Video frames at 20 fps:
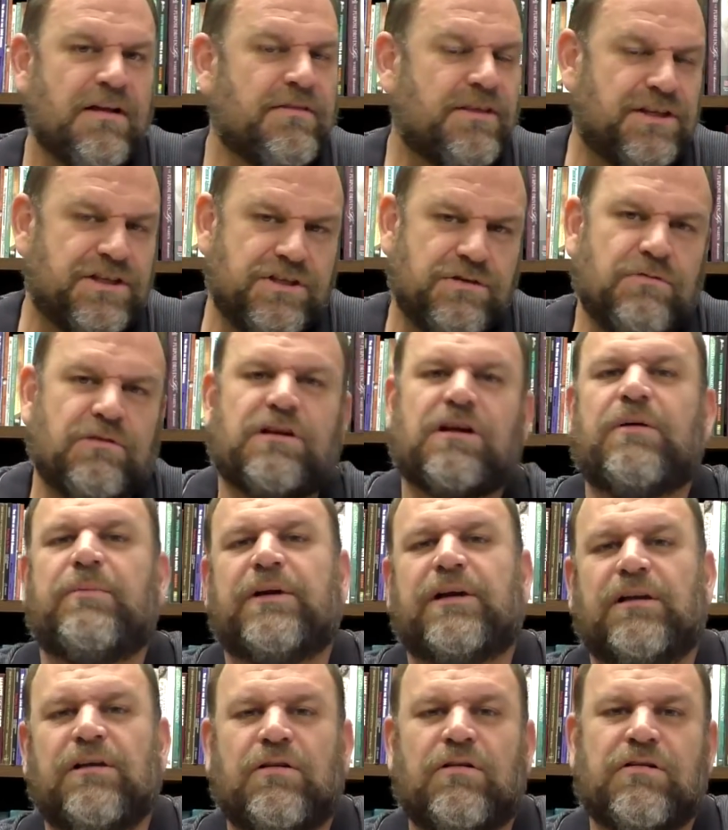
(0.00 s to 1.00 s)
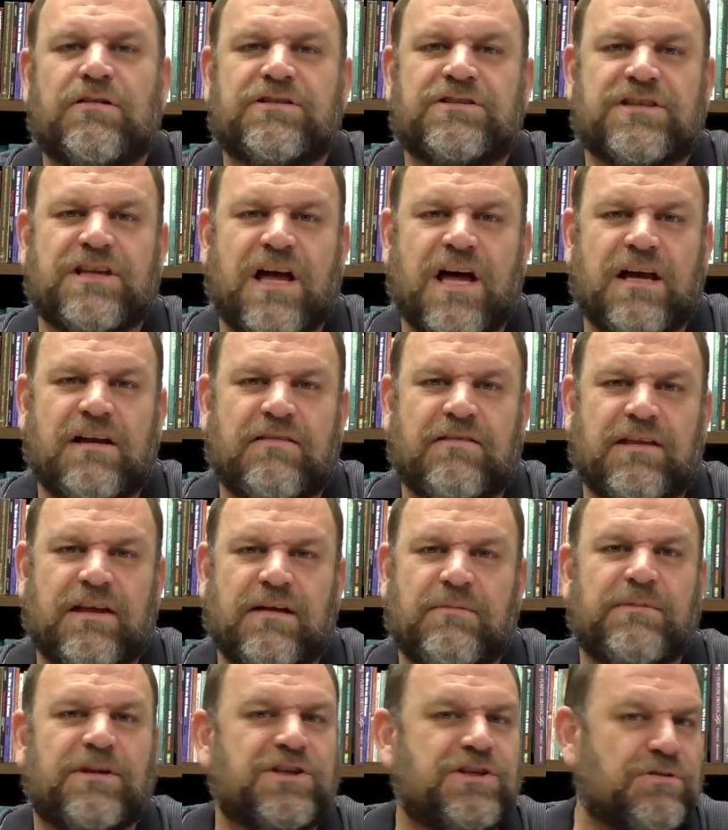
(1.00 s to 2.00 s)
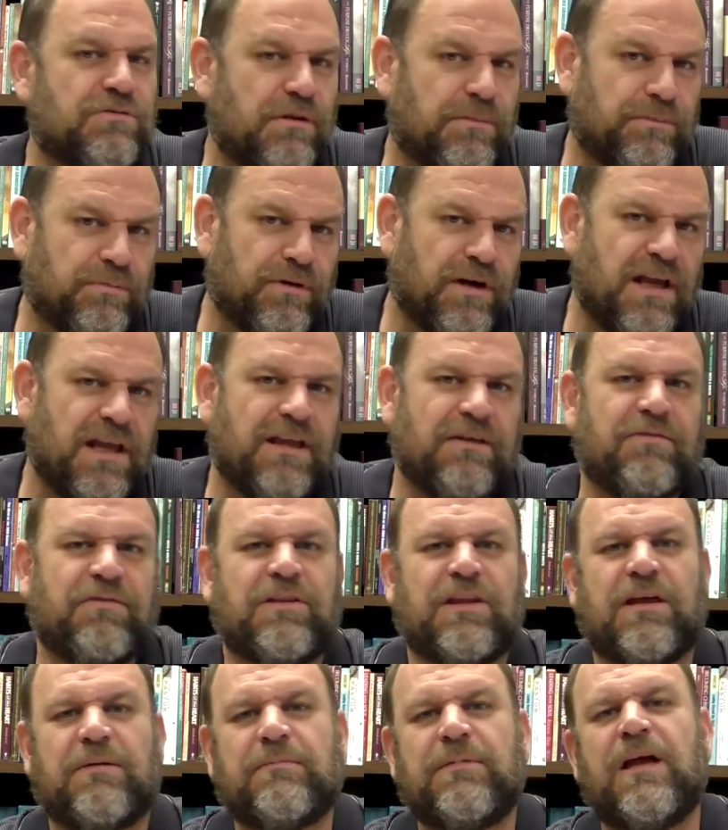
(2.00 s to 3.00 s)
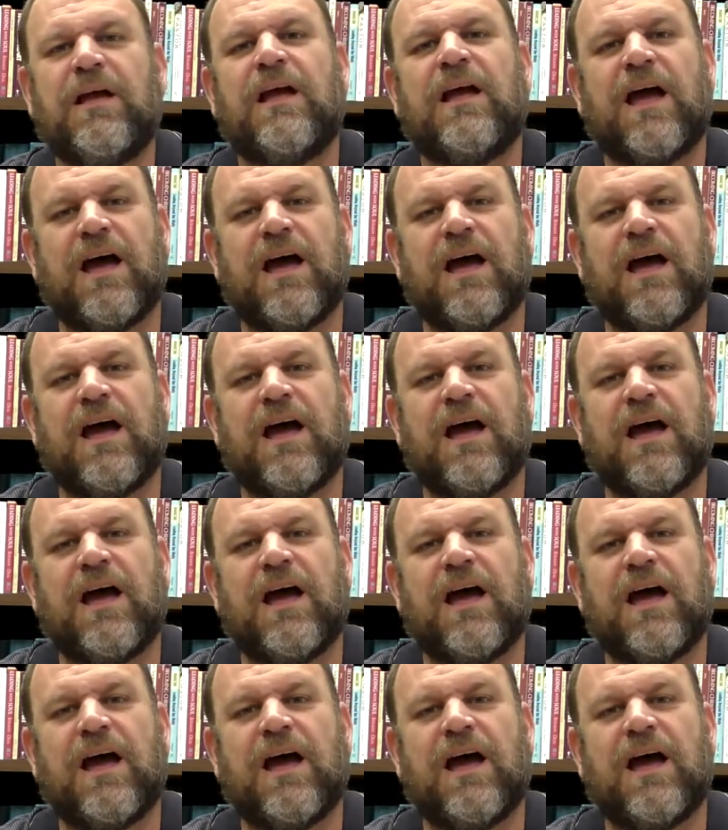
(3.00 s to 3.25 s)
that you are coming alongside of them, that you are praying for them,